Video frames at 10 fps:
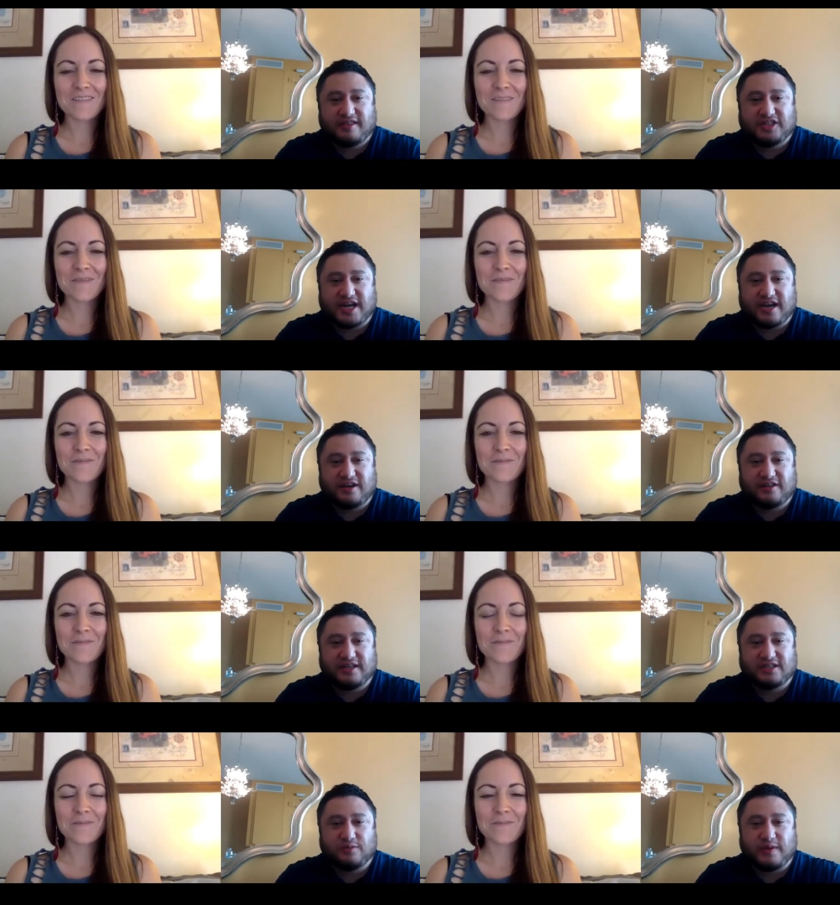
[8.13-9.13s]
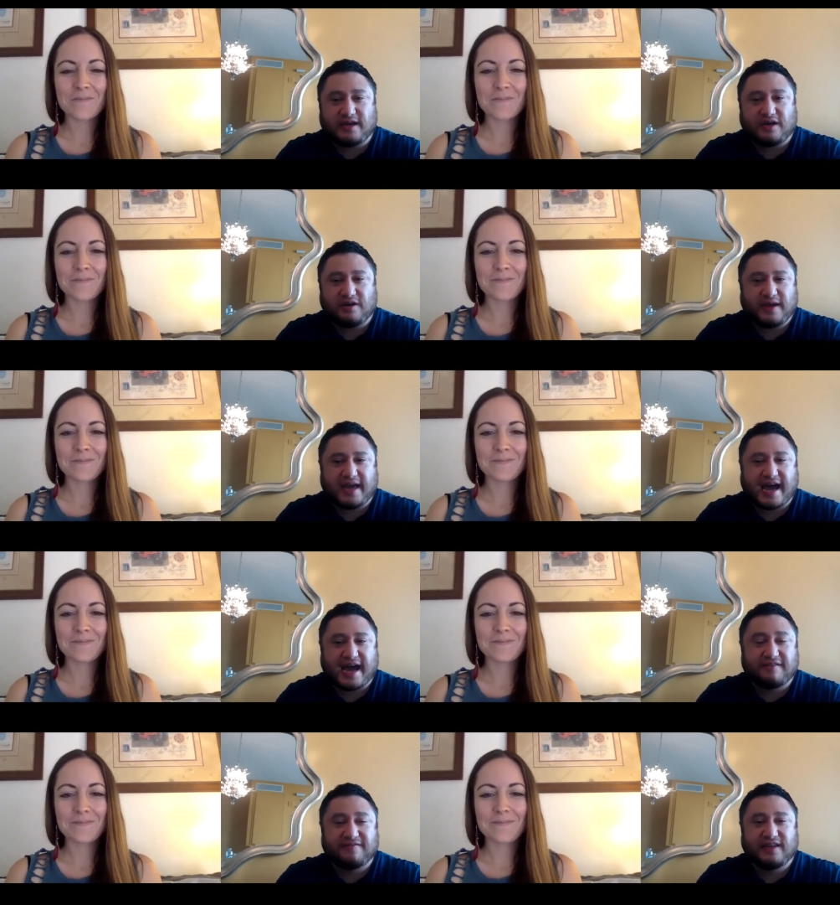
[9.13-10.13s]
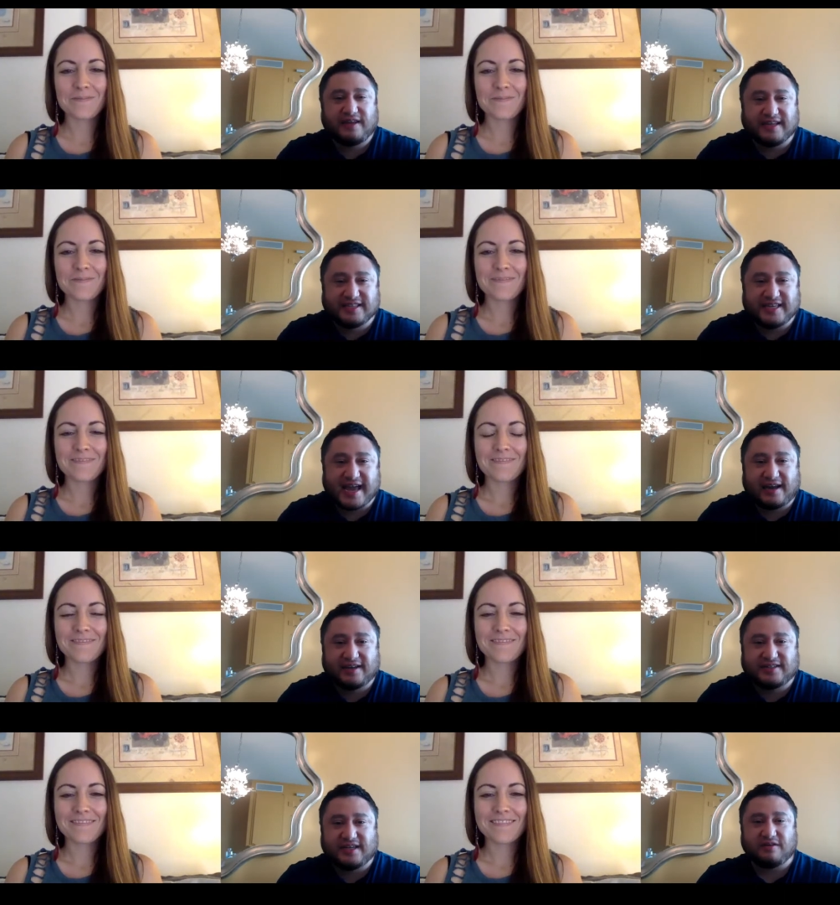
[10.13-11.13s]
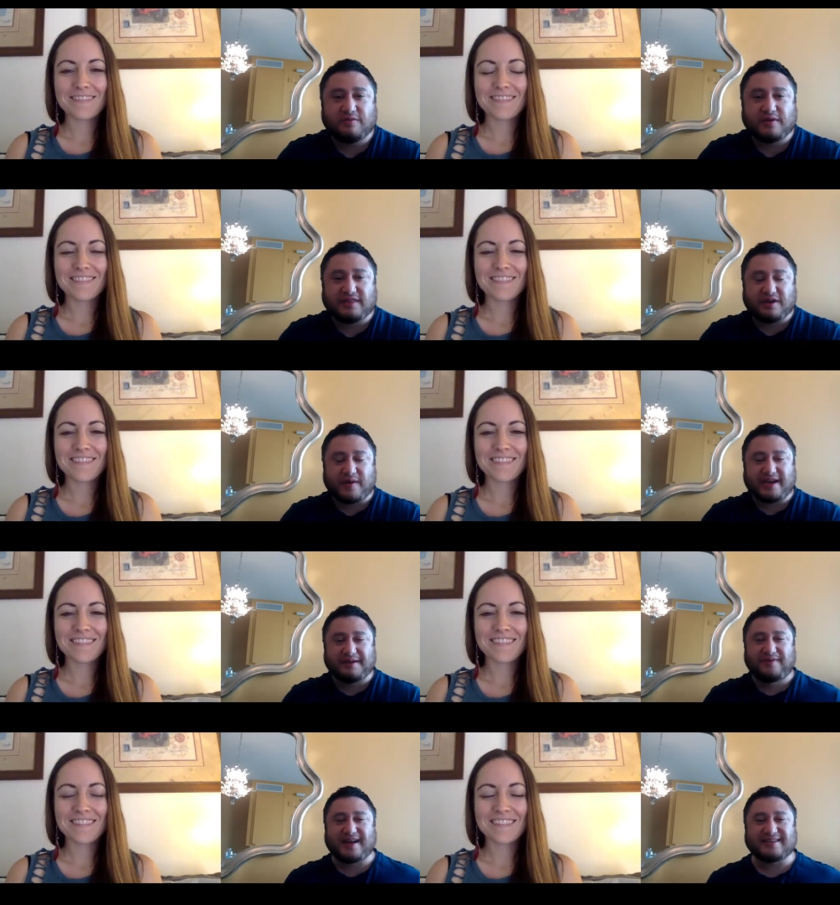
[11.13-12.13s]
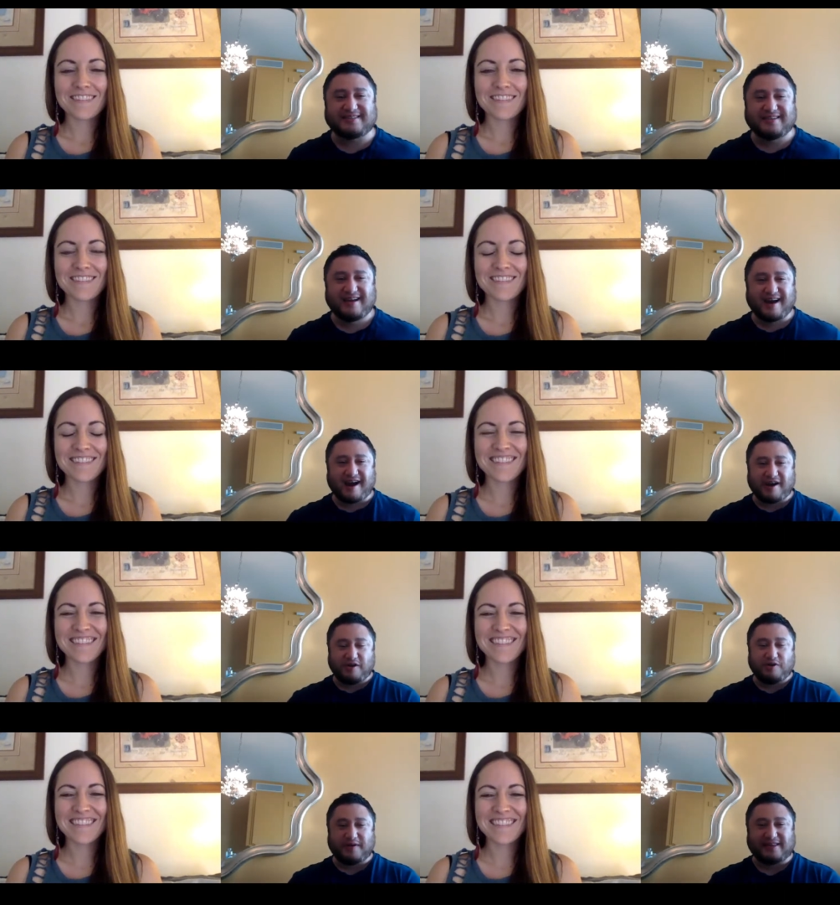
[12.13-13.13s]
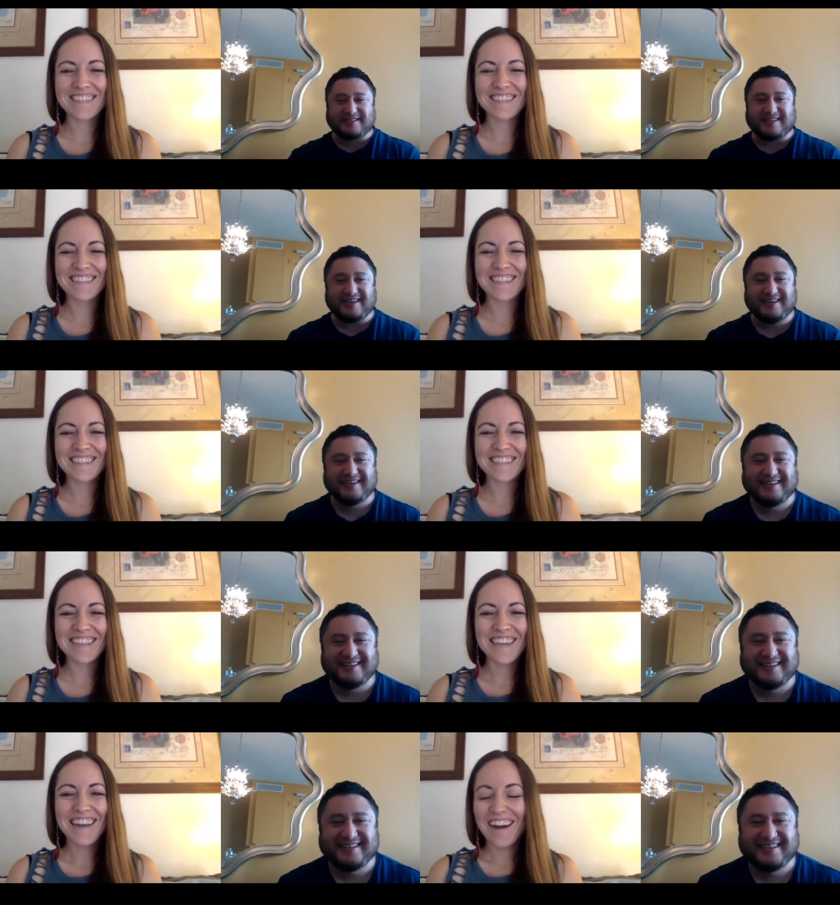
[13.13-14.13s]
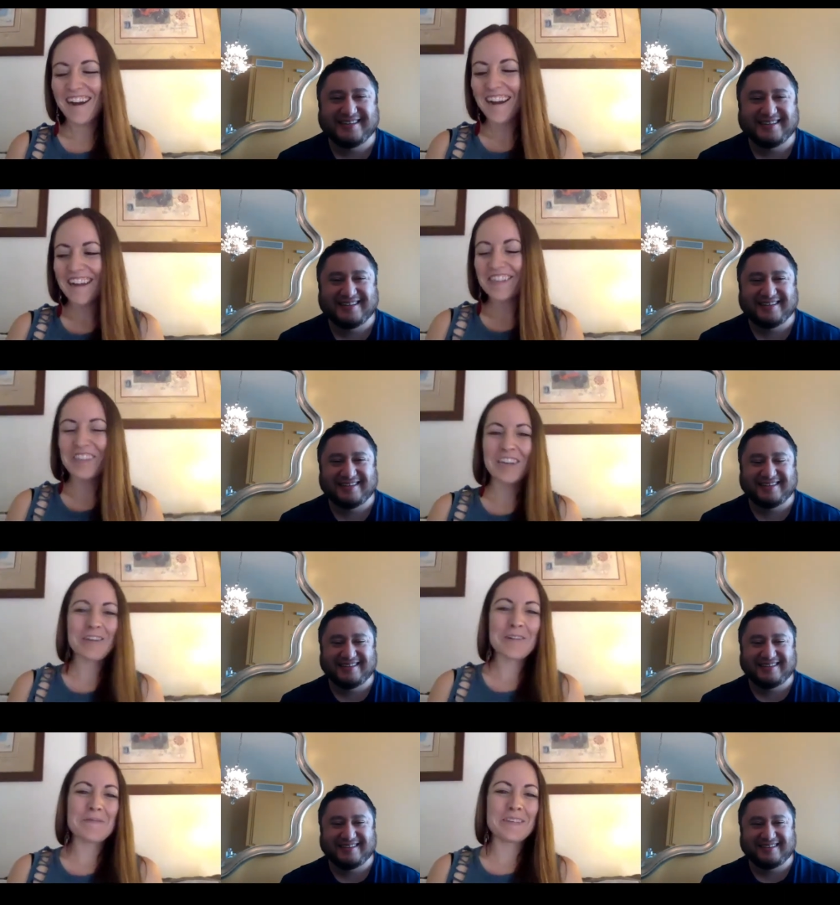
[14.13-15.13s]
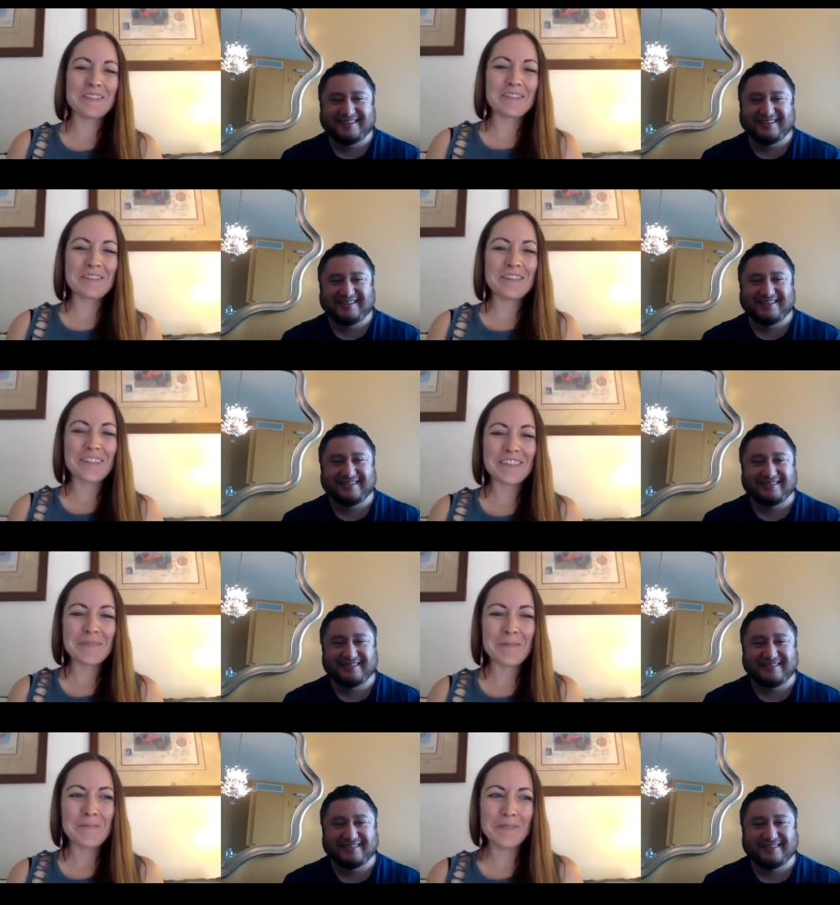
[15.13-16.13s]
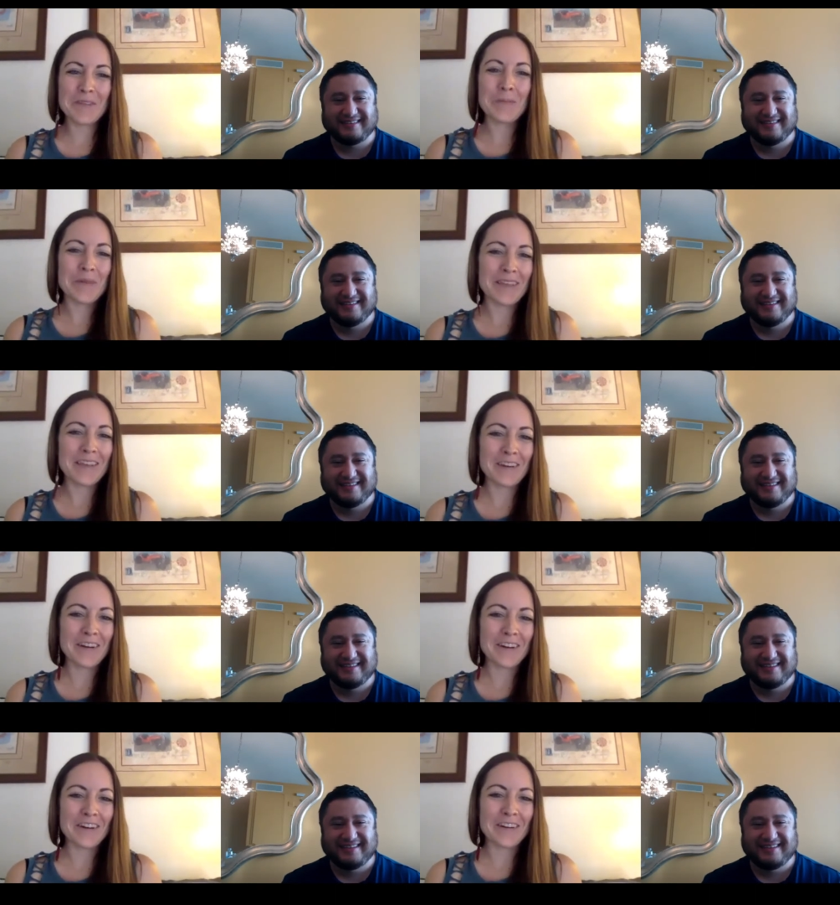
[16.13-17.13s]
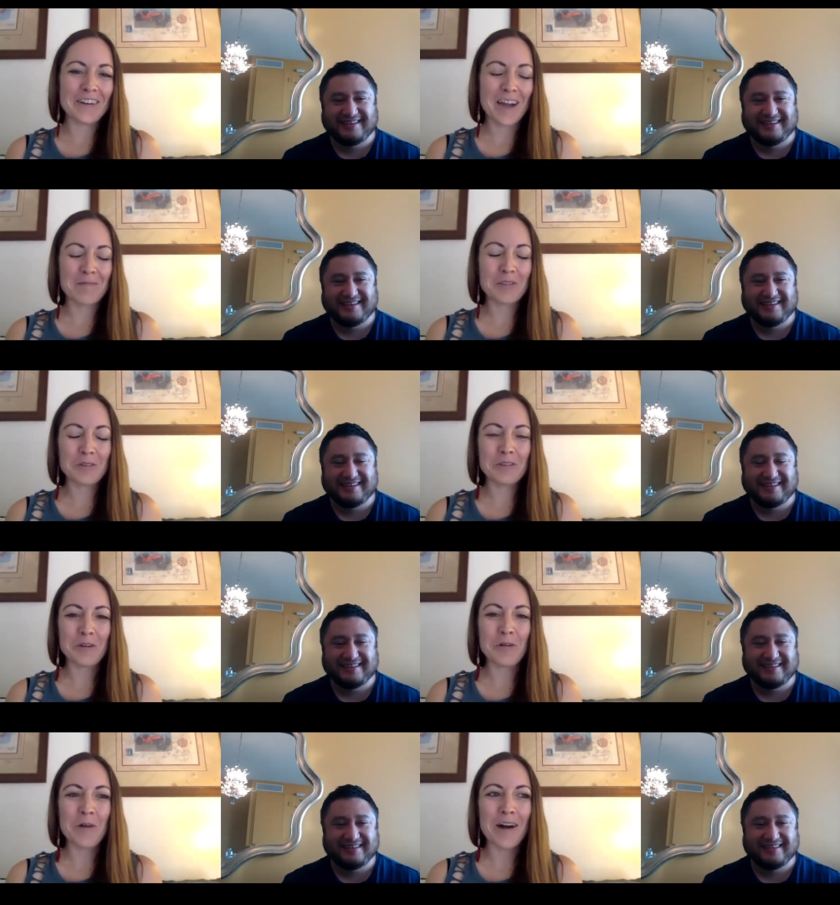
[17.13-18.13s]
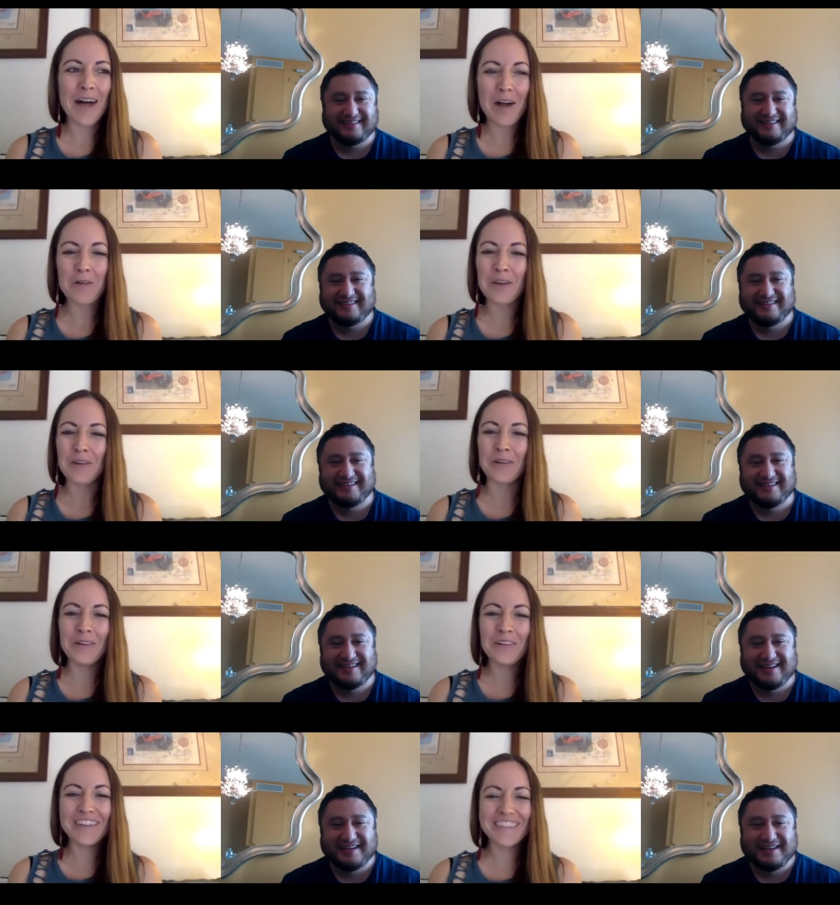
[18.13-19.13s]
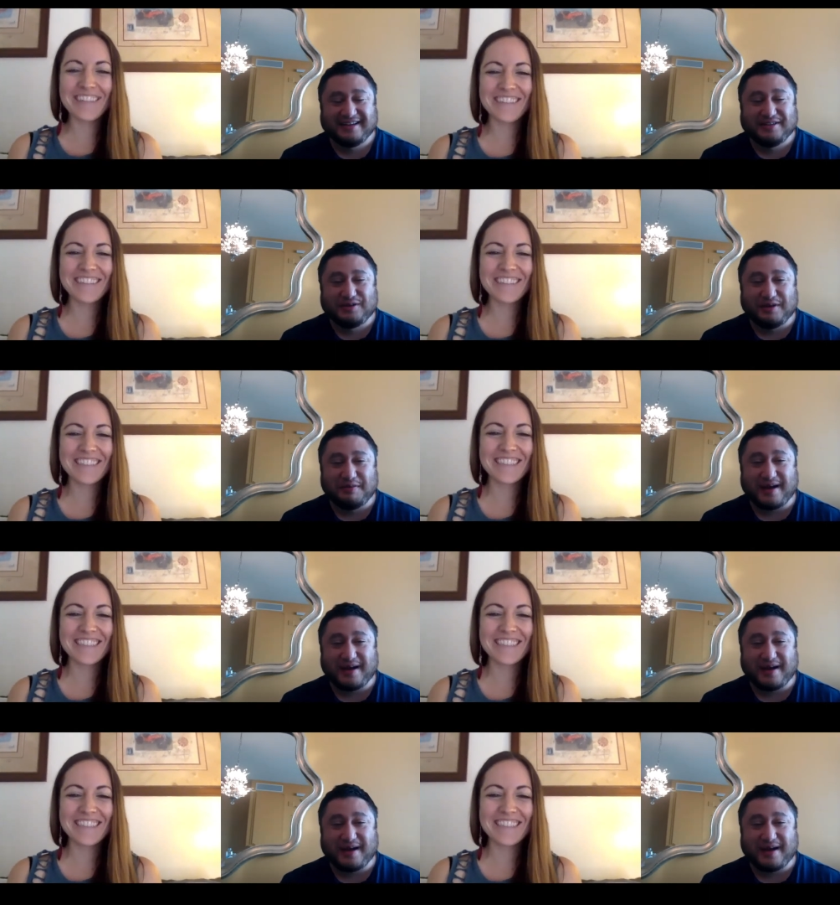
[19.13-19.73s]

Speaker 1: the channel this week, we have Lindsay Allison with the Awakened Press. How are you doing, Lindsay?
Speaker 2: Hi, Jacob. It's so good to be here. I'm doing so well. How are you?
Speaker 1: Doing